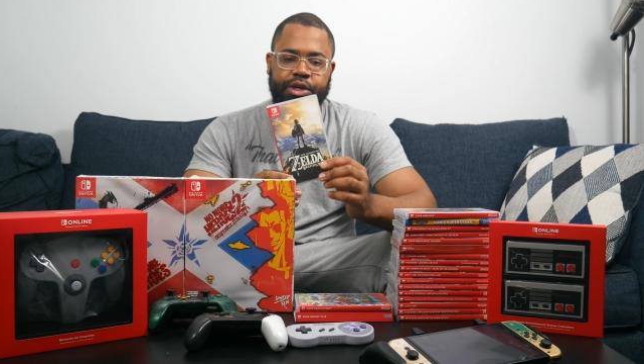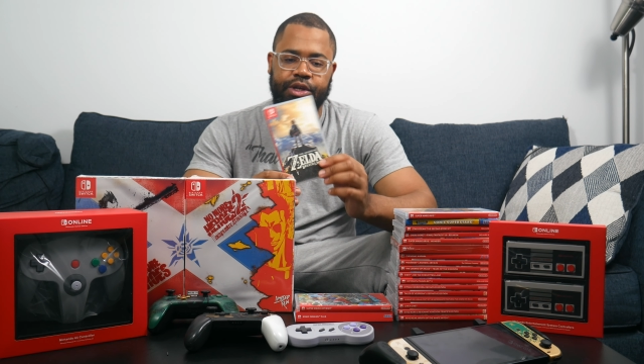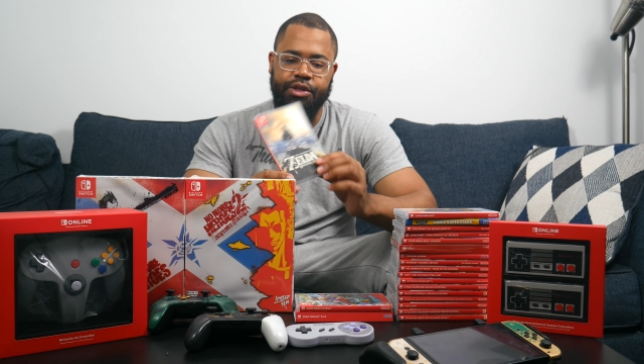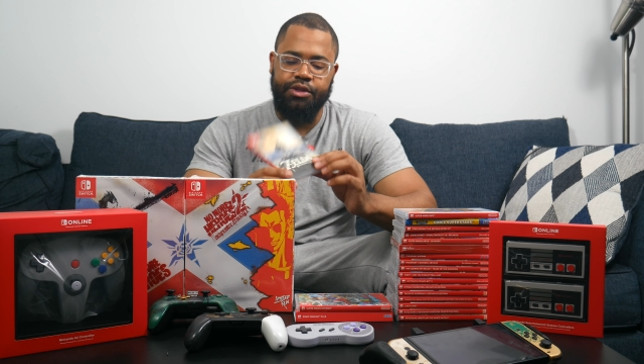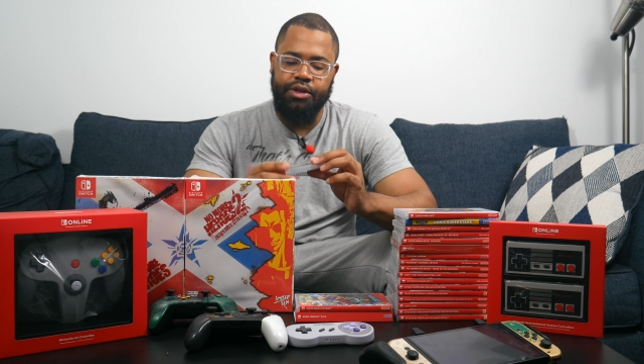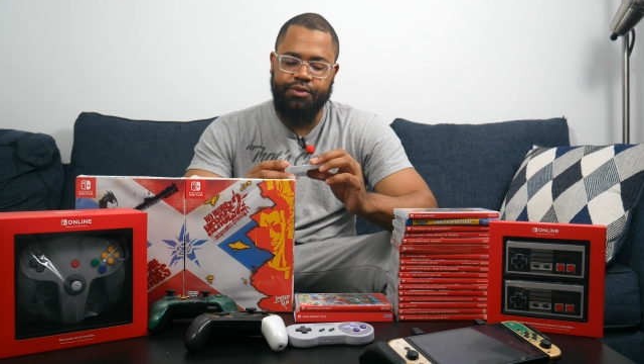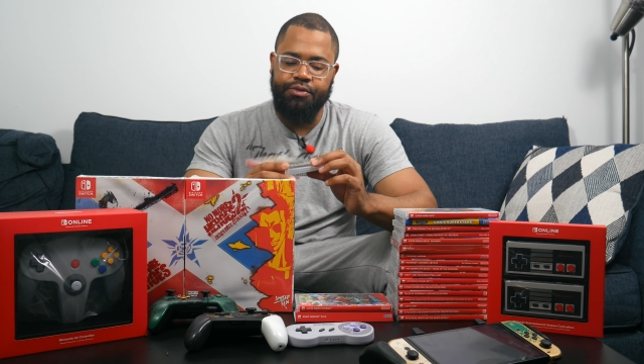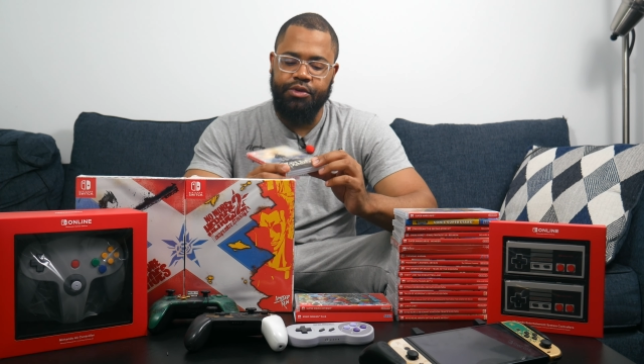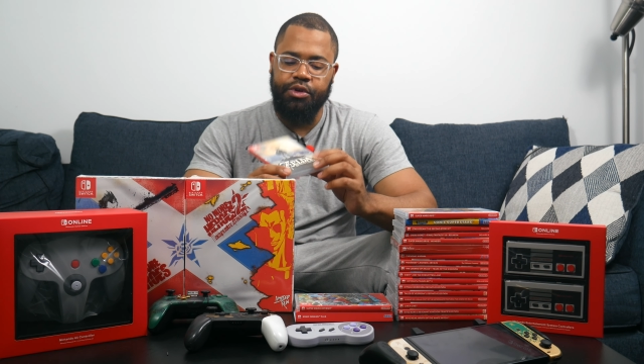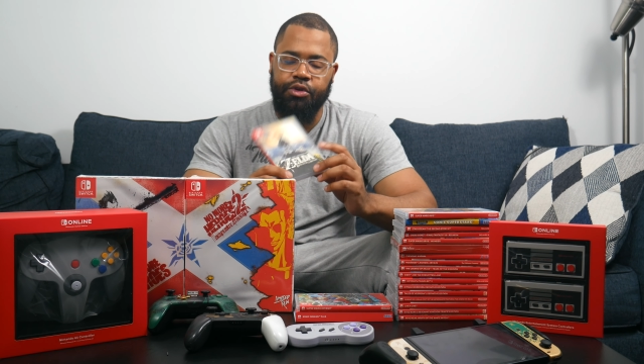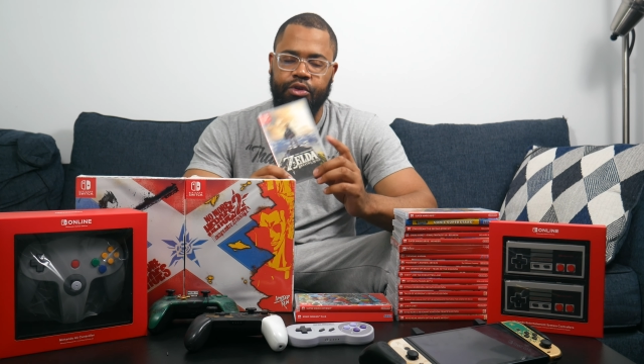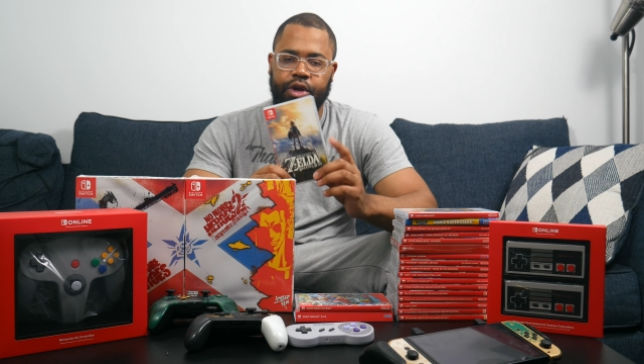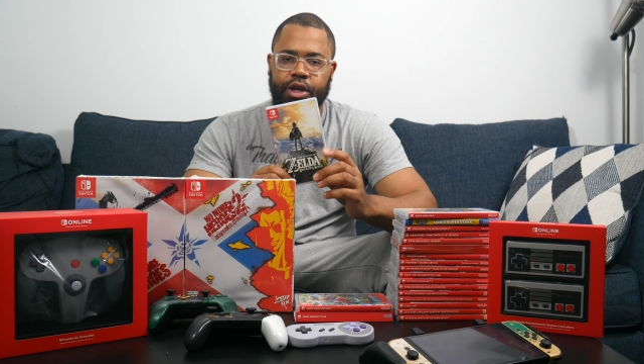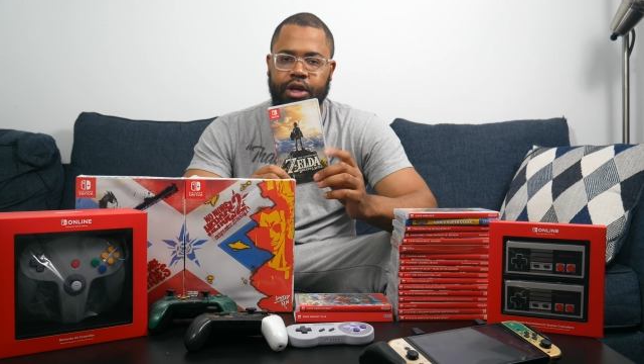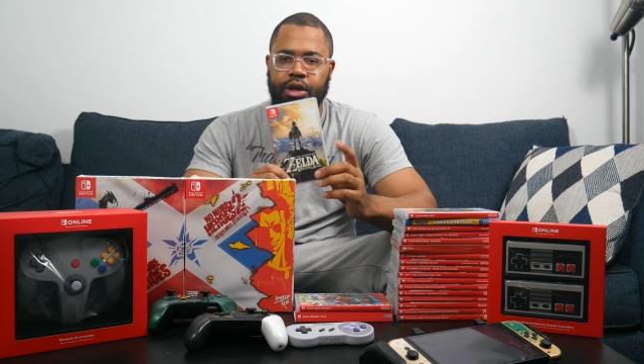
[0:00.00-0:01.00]
but definitely
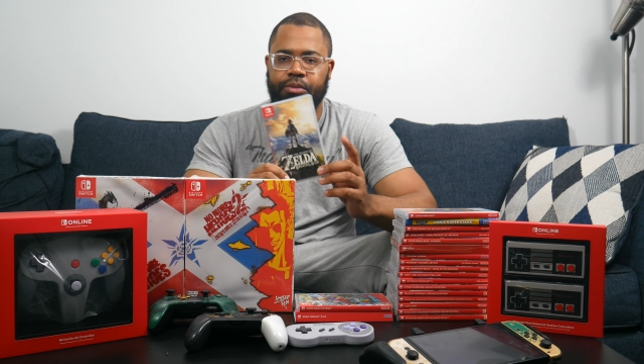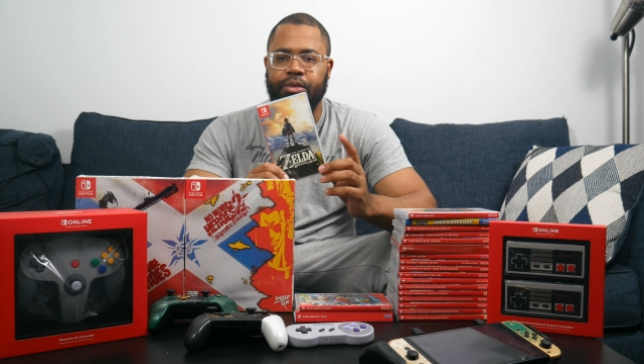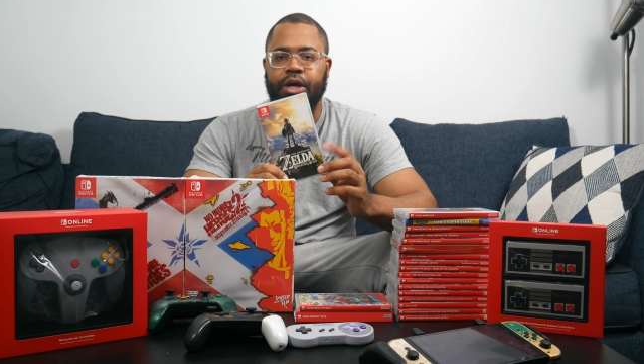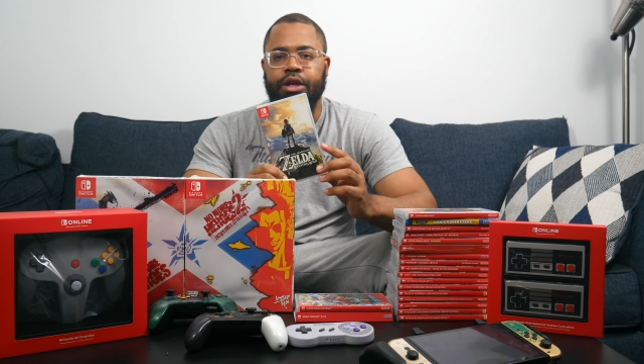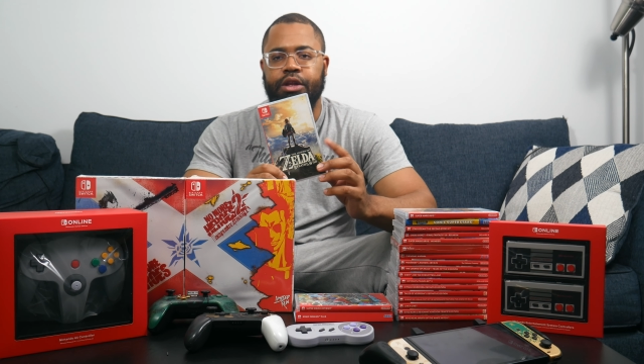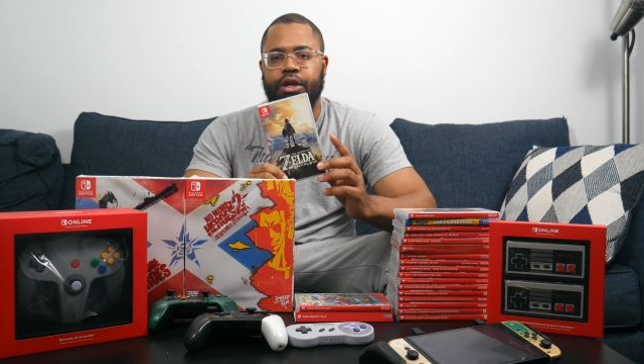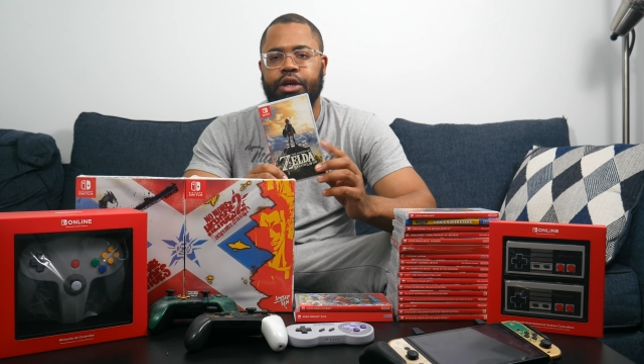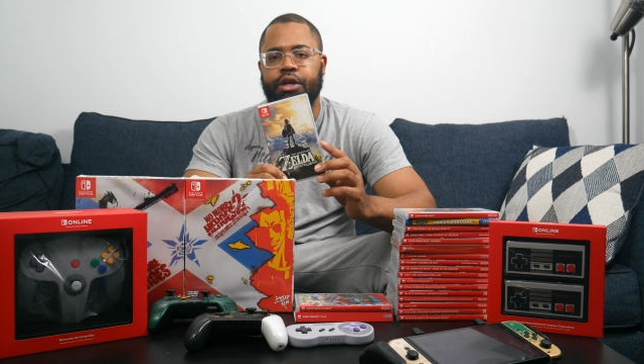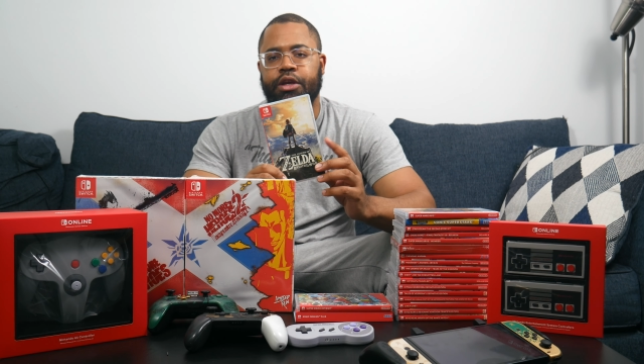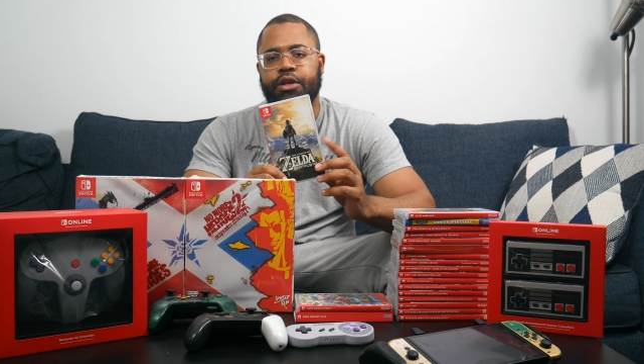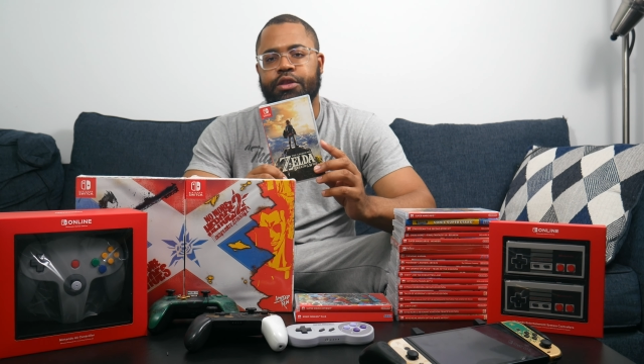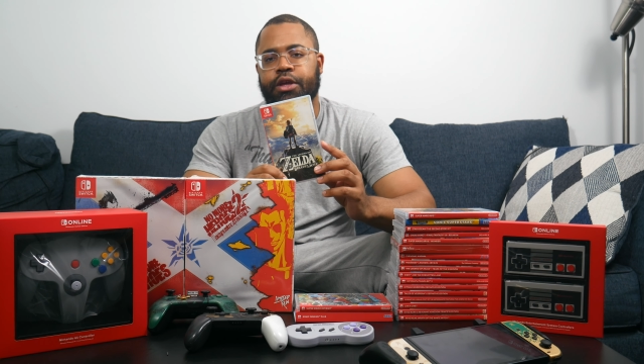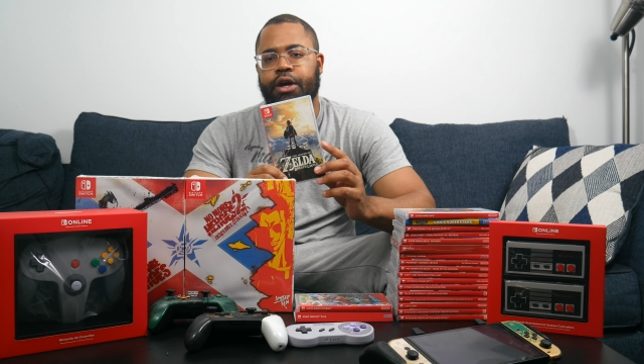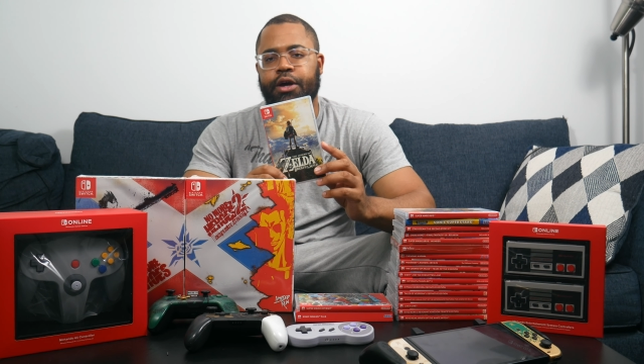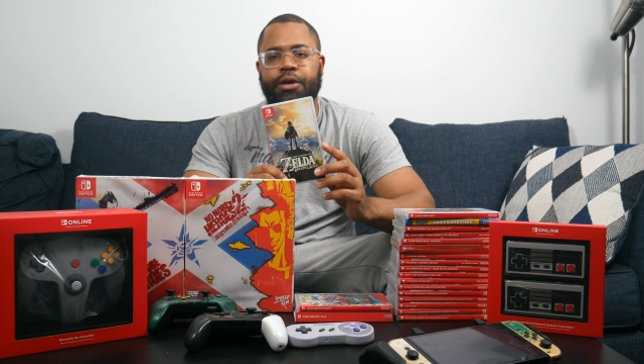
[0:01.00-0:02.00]
a great game. I
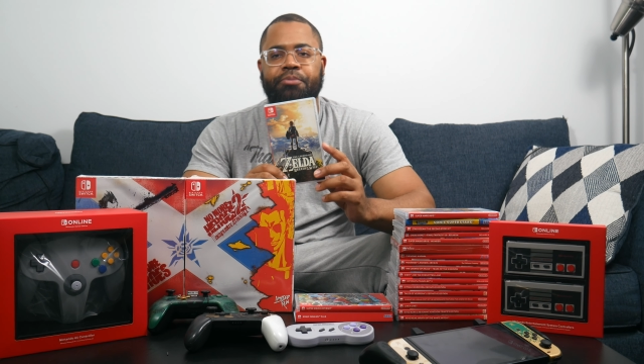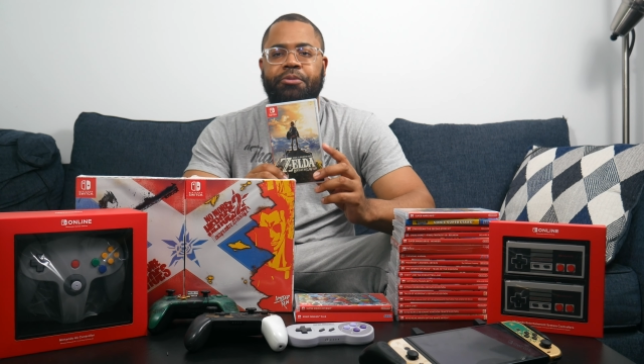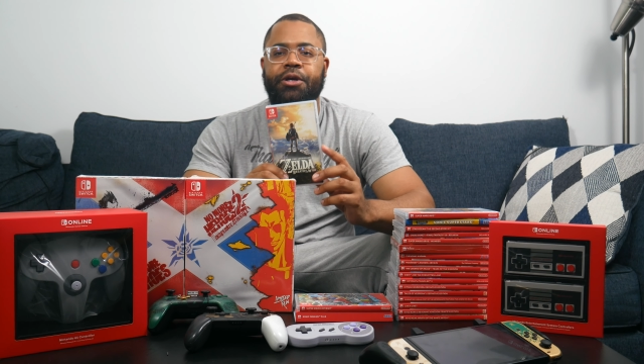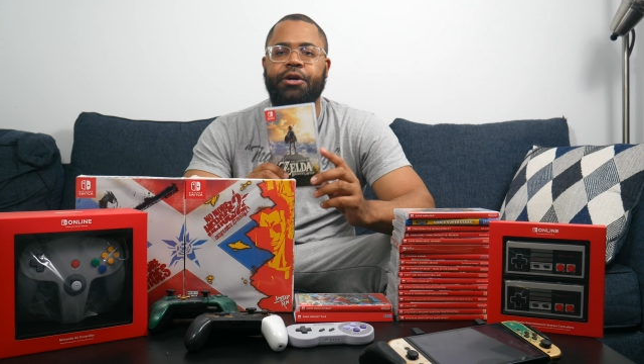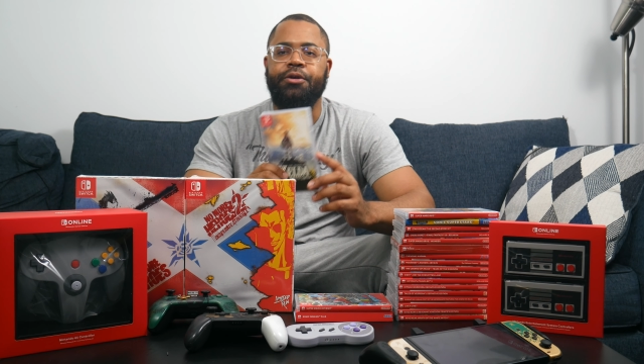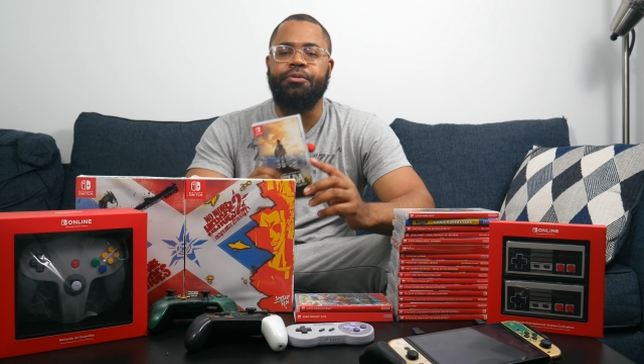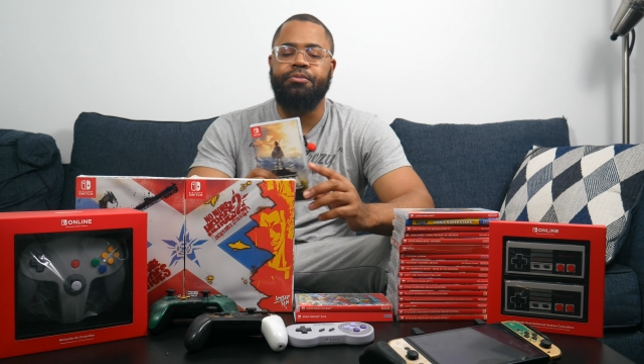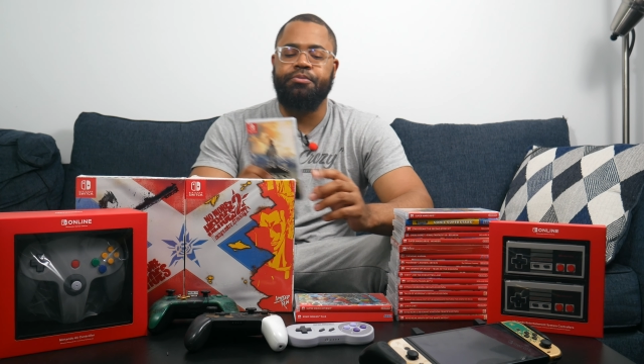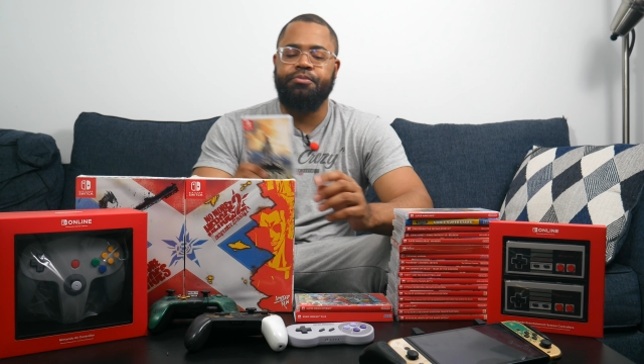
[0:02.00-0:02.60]
get the hype now.